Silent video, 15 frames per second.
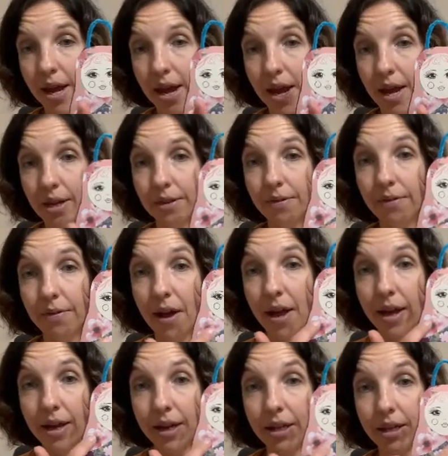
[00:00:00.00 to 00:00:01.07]
and
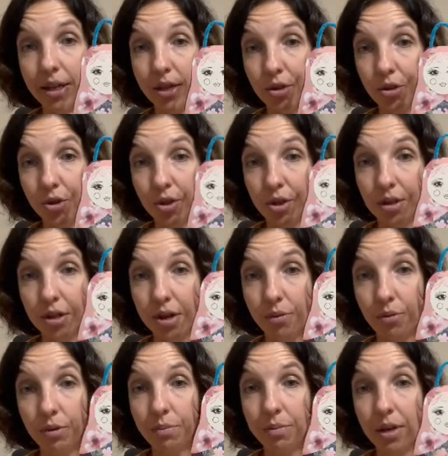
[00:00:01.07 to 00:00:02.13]
find, usually they
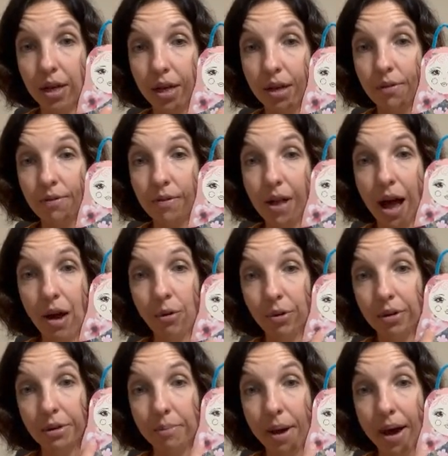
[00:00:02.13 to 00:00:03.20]
would be
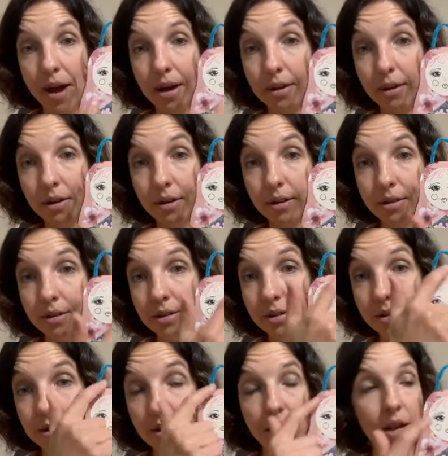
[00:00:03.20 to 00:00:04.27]
flowered
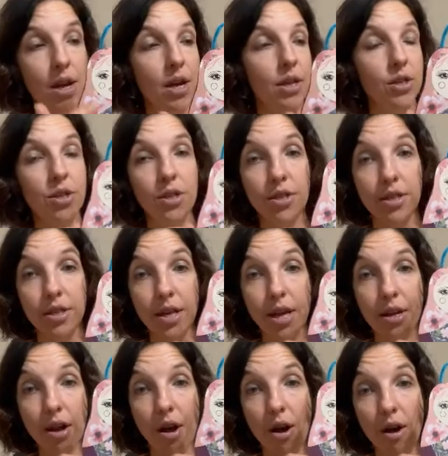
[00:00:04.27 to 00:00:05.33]
patterns to
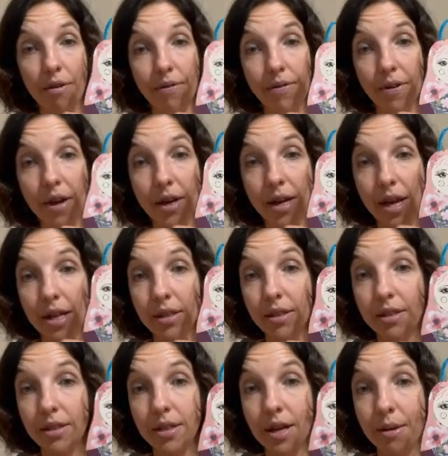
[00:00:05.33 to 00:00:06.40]
set off
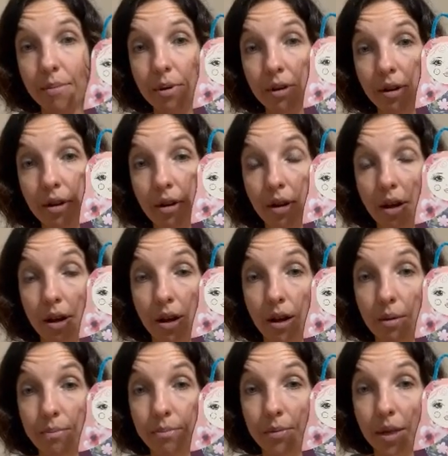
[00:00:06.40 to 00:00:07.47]
against
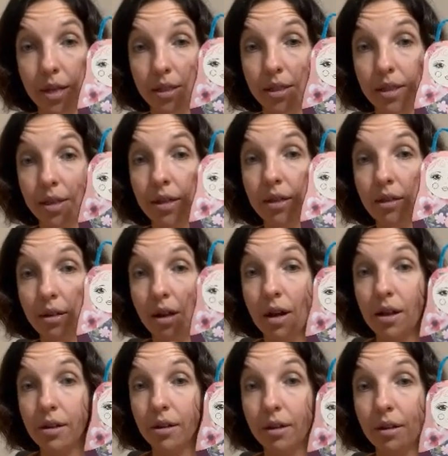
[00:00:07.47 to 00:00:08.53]
a single
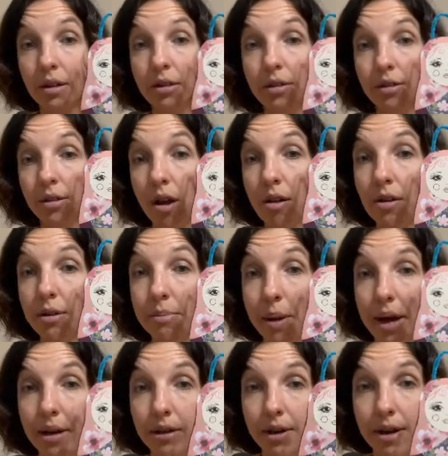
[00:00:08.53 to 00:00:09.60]
color solid
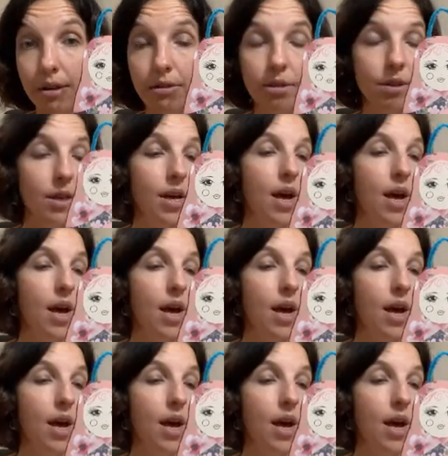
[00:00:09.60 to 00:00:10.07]
background.